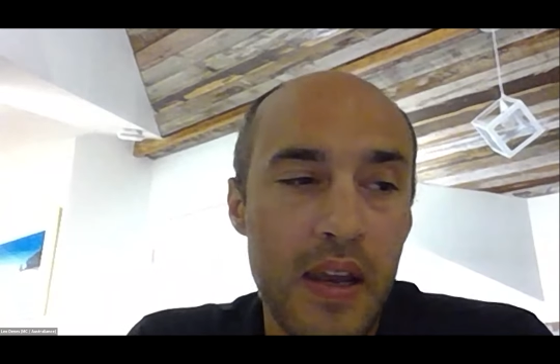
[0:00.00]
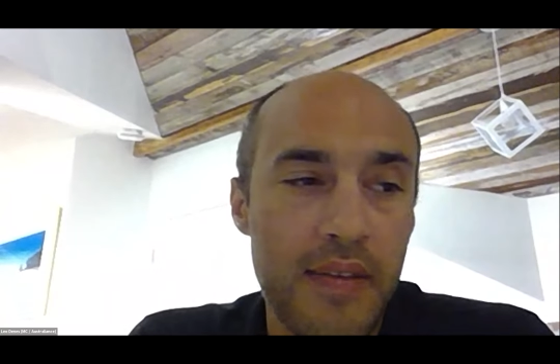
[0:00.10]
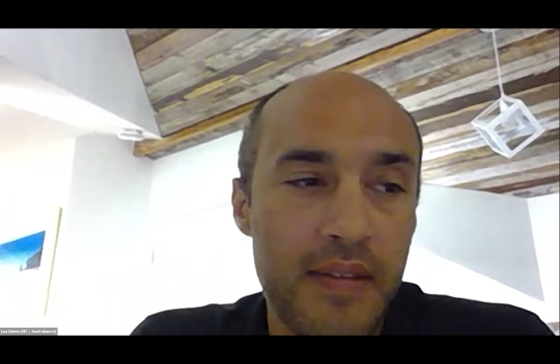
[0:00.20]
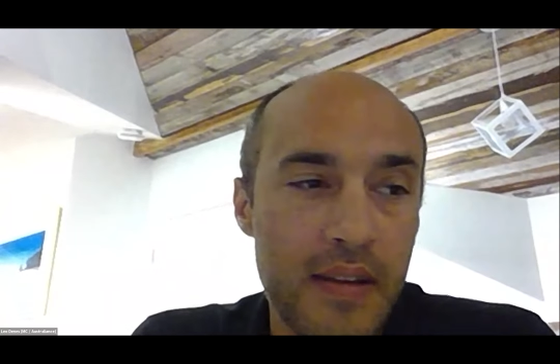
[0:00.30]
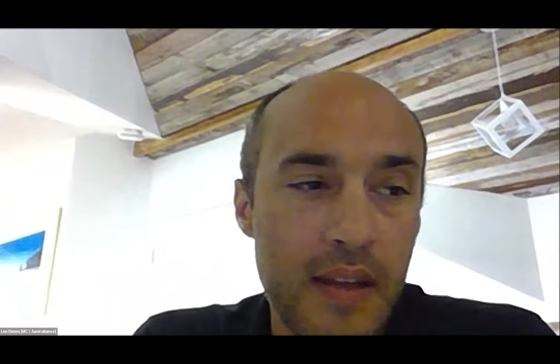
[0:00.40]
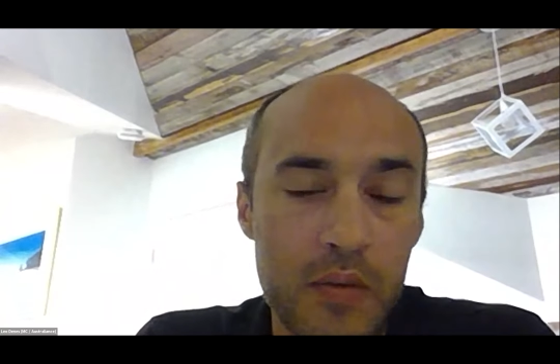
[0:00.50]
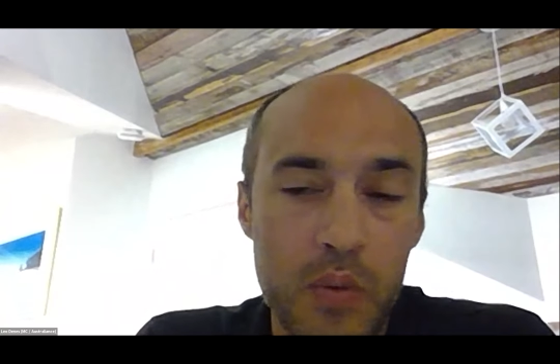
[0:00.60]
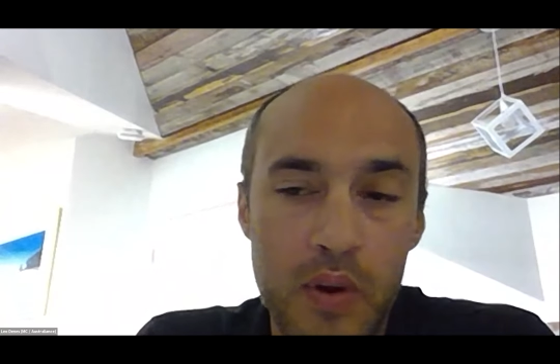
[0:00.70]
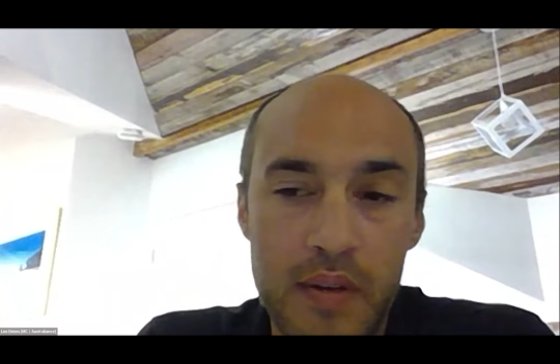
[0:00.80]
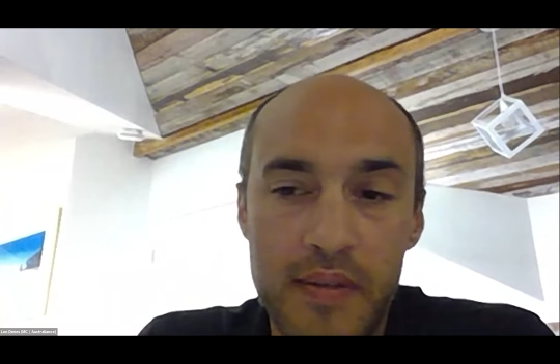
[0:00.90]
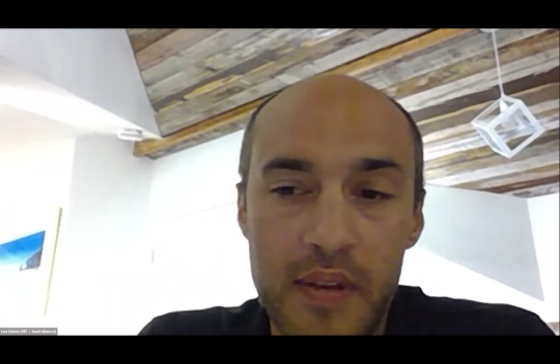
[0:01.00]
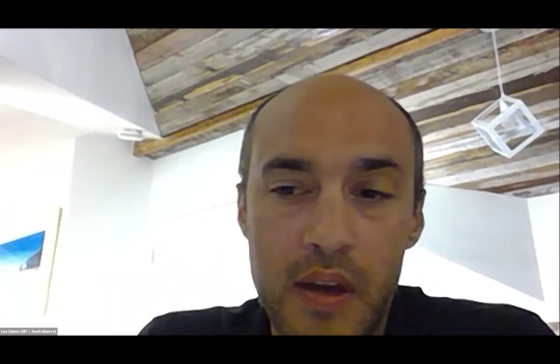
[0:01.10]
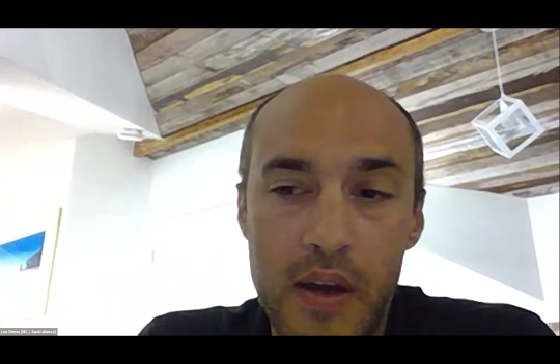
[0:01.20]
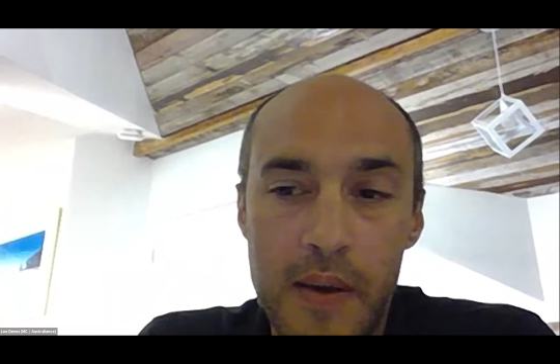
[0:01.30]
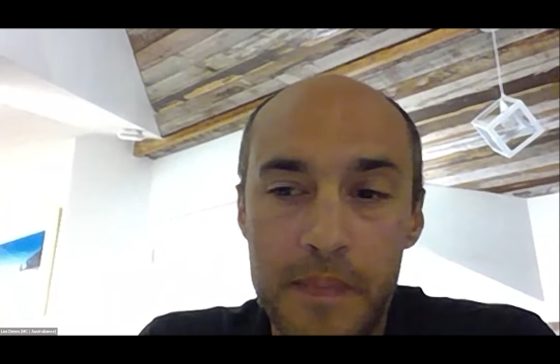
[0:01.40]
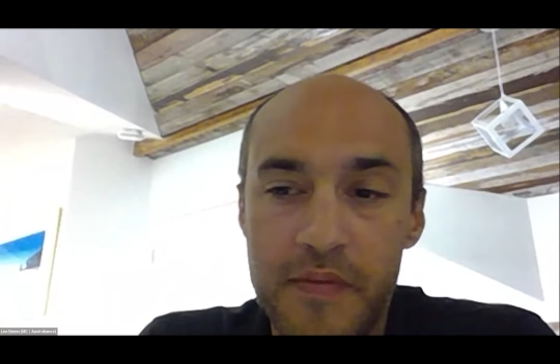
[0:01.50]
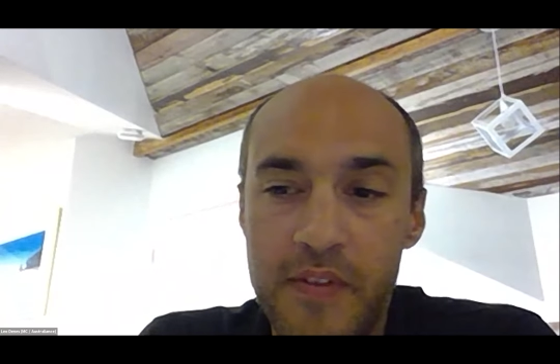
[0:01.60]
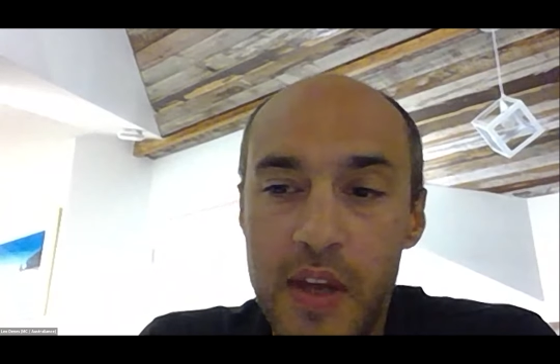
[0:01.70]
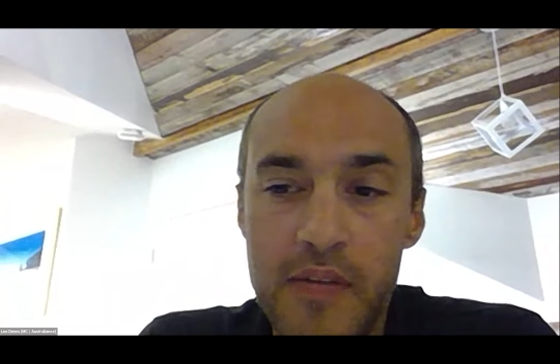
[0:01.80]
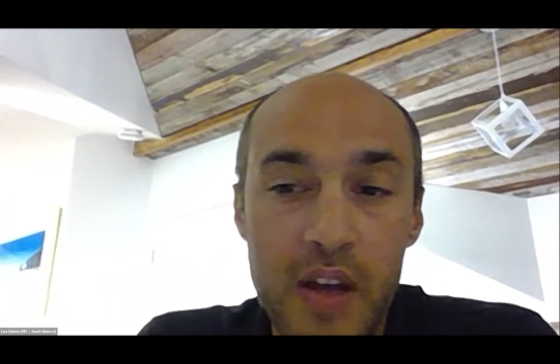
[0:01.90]
And I think that was
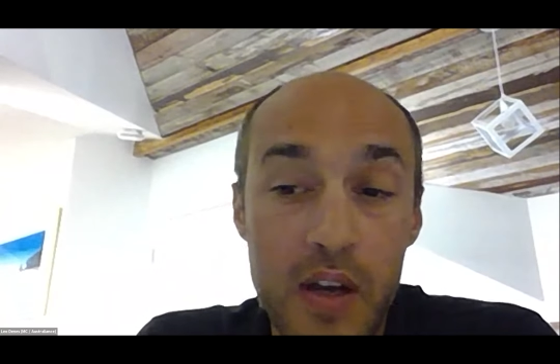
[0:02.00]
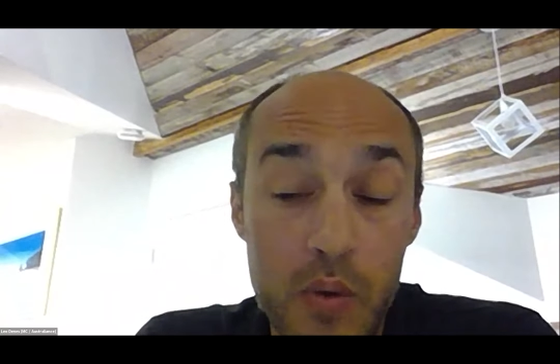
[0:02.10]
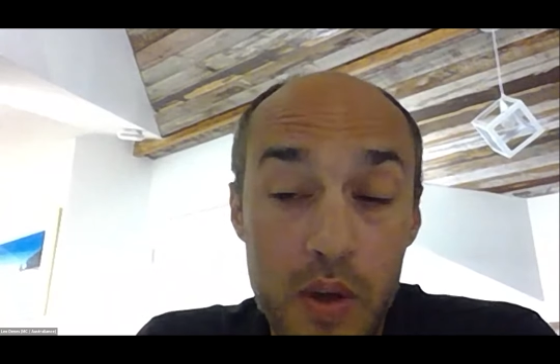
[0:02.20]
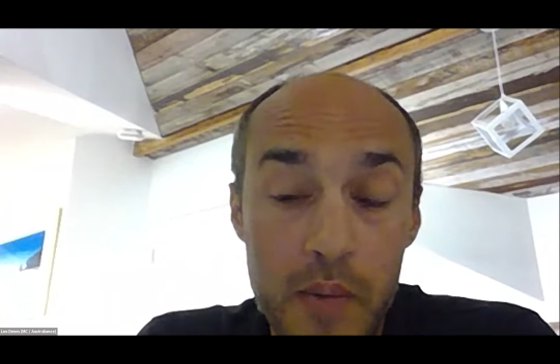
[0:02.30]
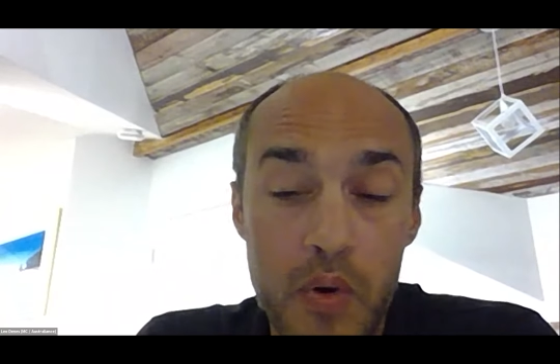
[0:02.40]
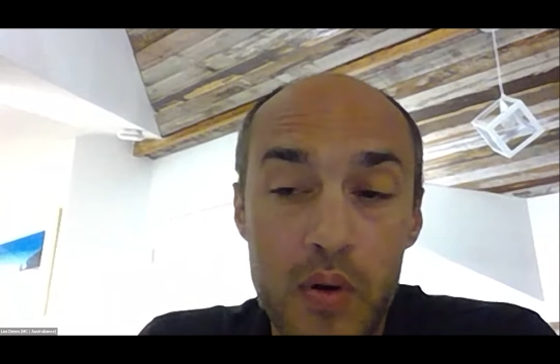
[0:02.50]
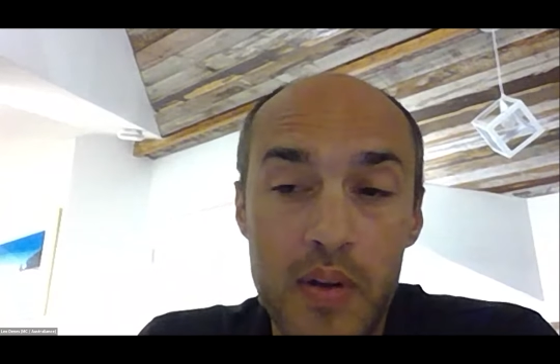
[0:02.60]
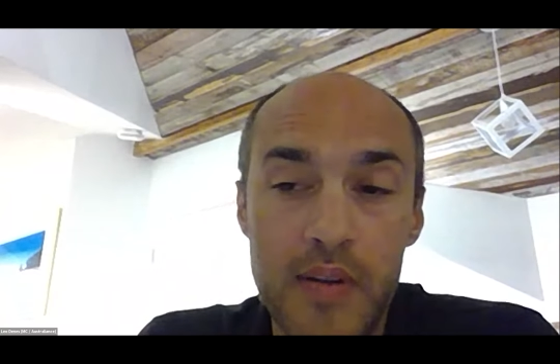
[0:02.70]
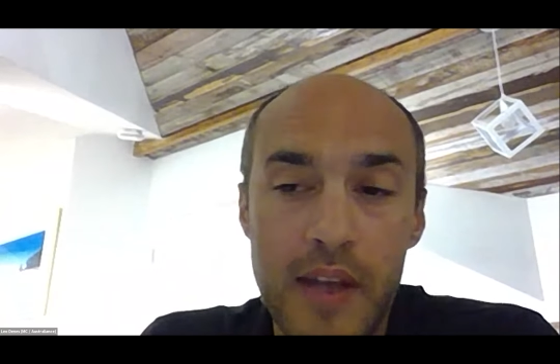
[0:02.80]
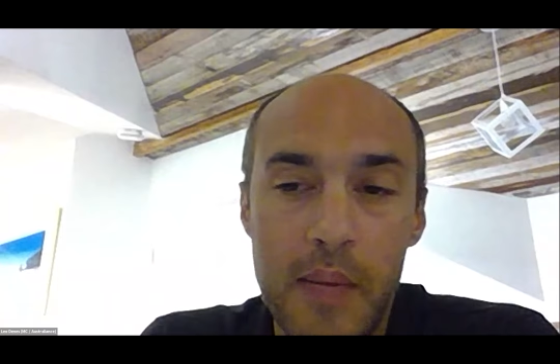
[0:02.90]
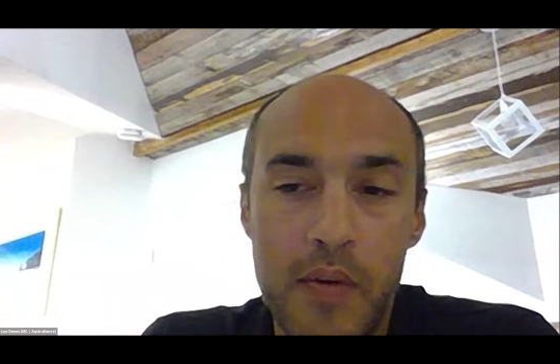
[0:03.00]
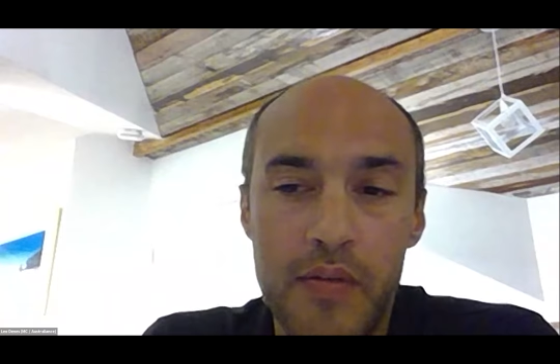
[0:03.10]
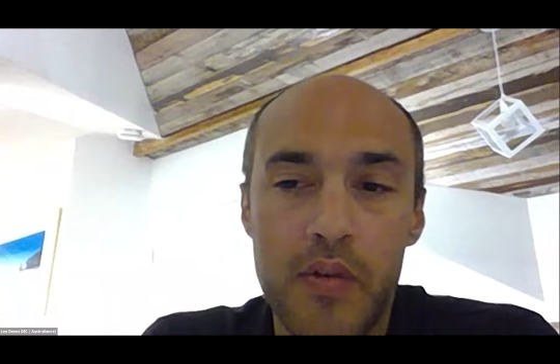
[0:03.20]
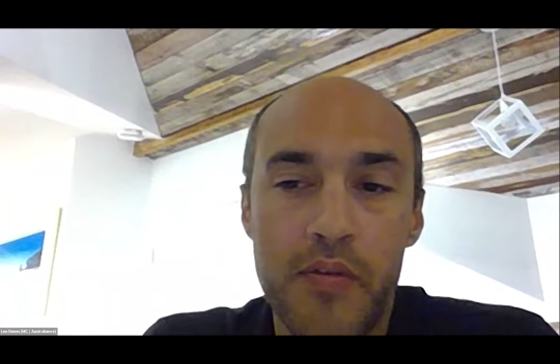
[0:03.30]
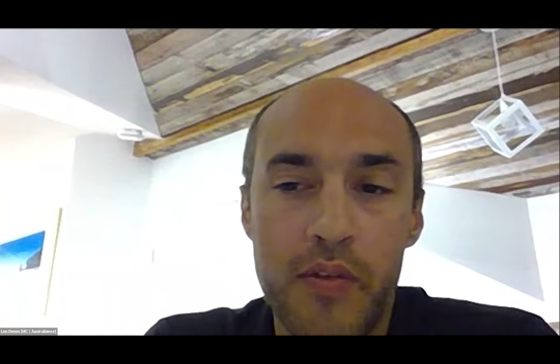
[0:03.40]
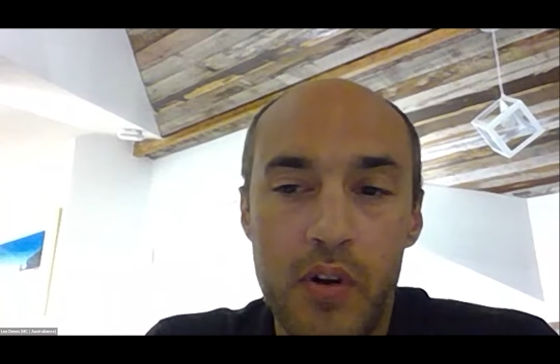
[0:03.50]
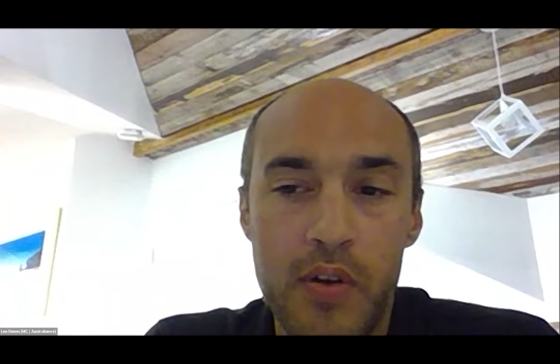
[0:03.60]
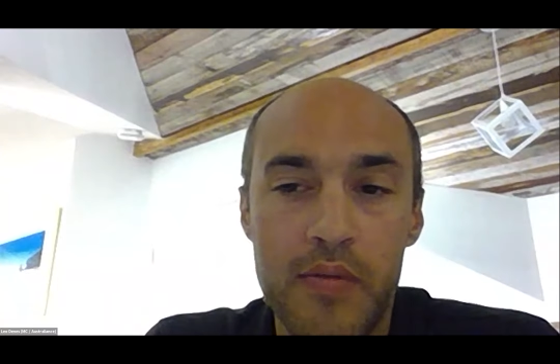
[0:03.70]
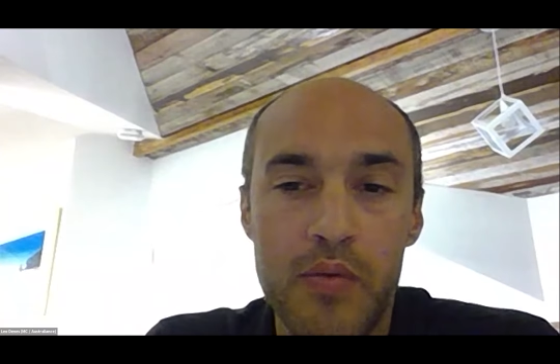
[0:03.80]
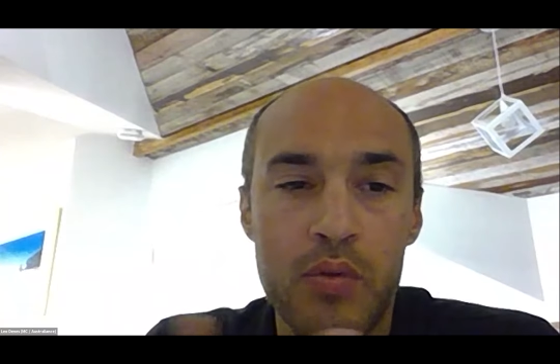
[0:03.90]
very, very valuable in
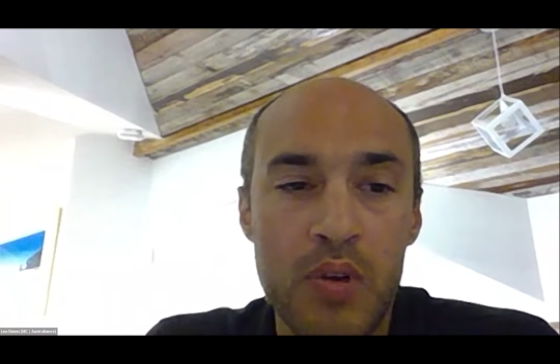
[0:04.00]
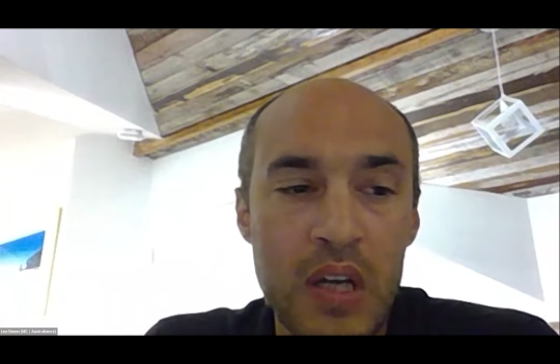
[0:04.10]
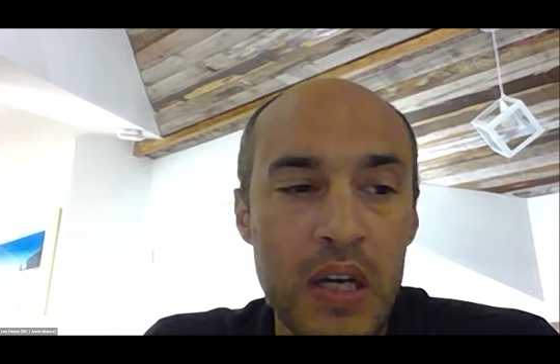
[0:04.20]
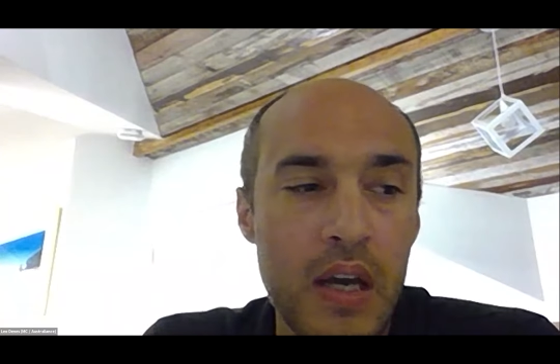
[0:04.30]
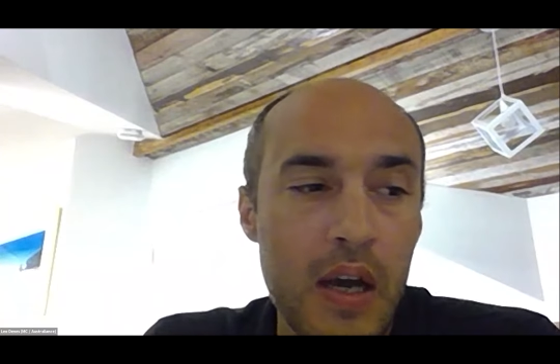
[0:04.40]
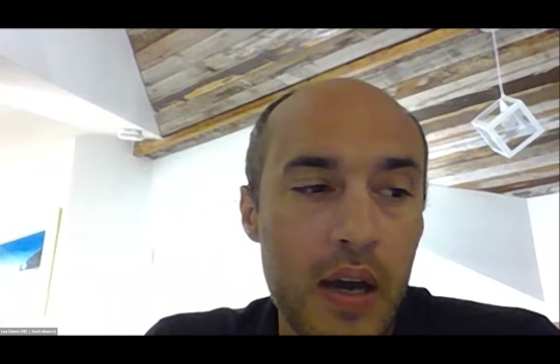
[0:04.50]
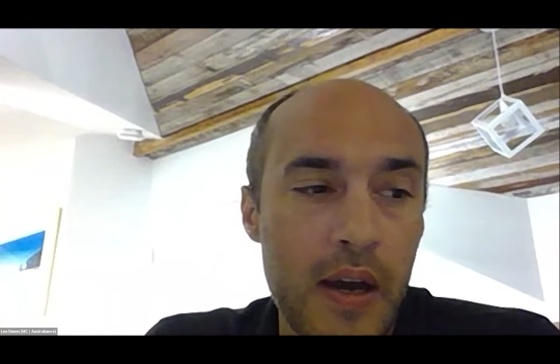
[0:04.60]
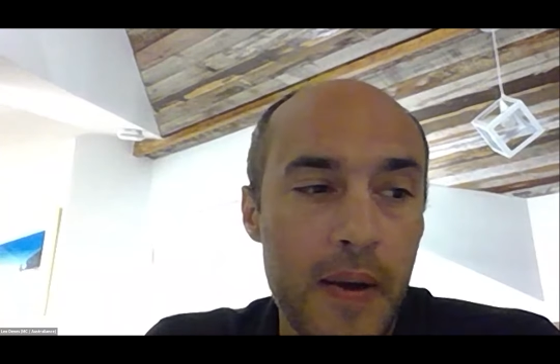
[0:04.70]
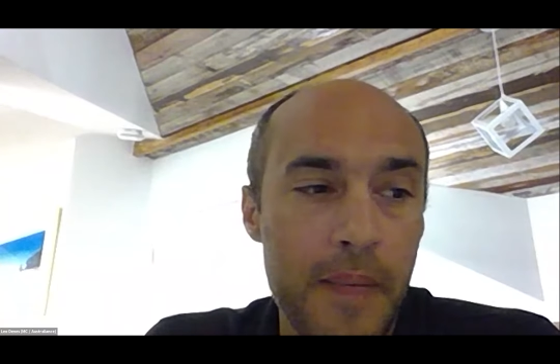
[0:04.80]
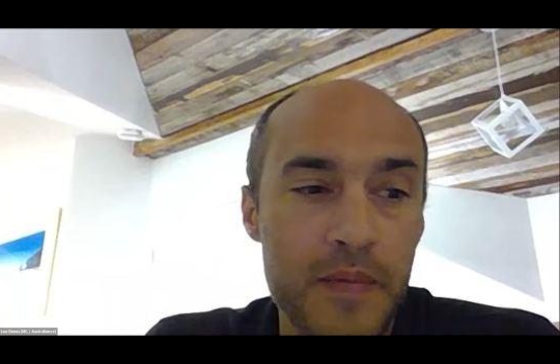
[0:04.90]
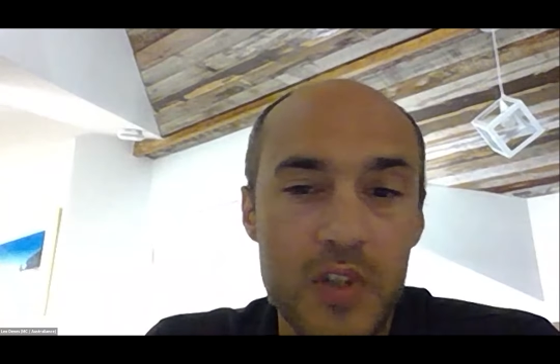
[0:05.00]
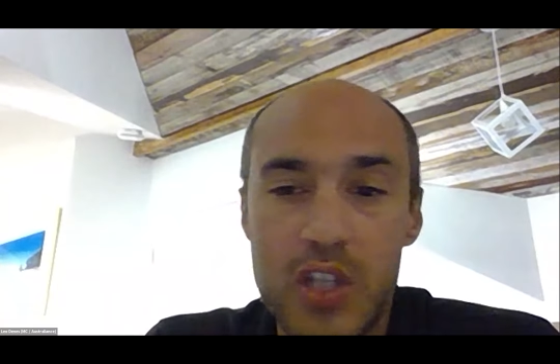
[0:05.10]
terms of, you know, for us to